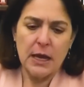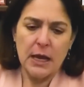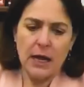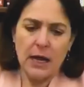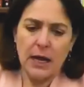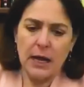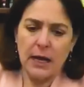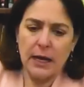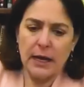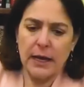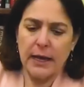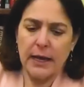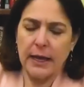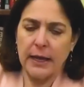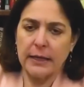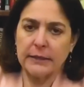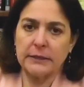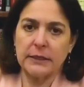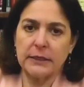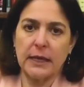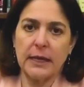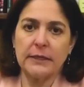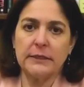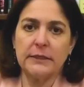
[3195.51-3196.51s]

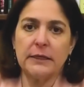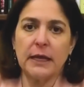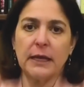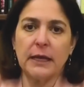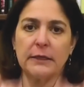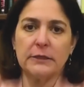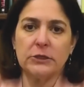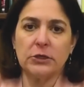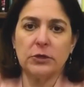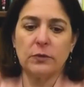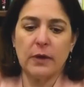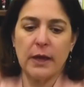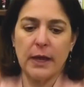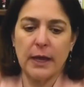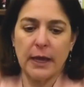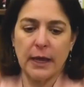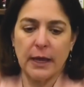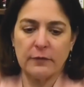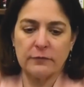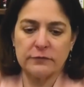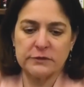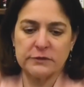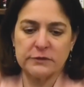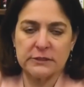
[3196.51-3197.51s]
And yet you
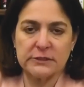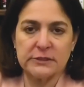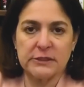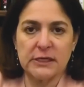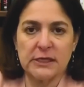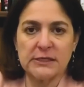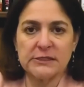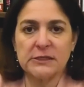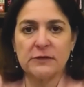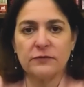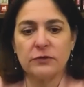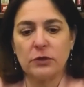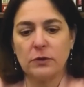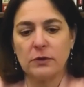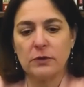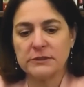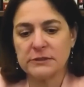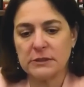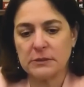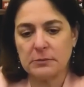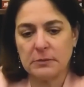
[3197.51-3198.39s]
have successive U.S.